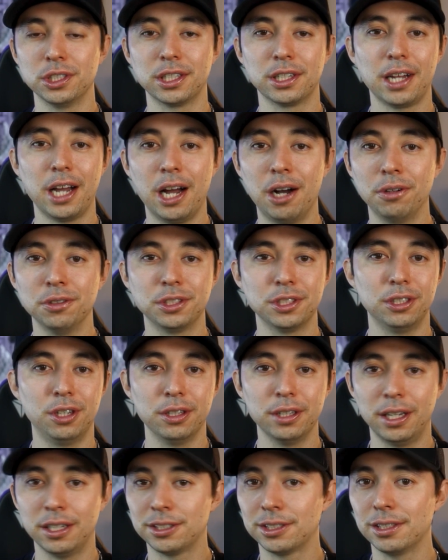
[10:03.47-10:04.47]
and counts and
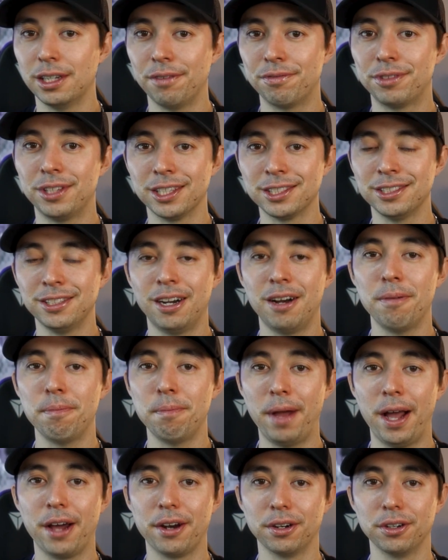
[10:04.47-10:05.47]
all that stuff does not
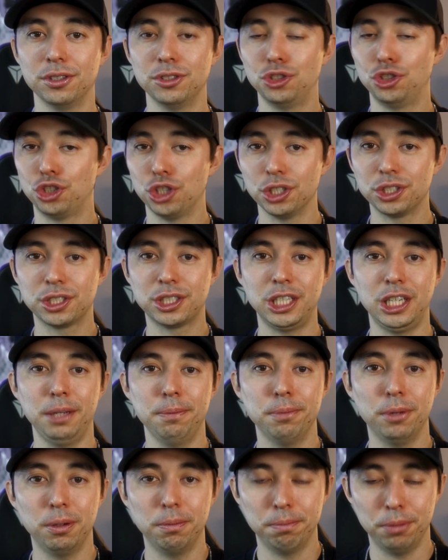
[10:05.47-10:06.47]
matter. Just
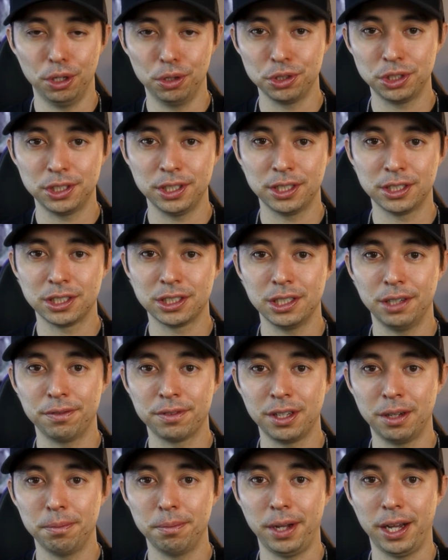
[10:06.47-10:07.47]
keep on posting stuff
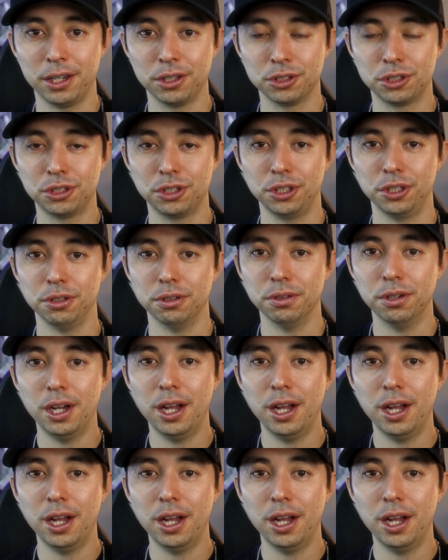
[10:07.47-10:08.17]
that matters to you.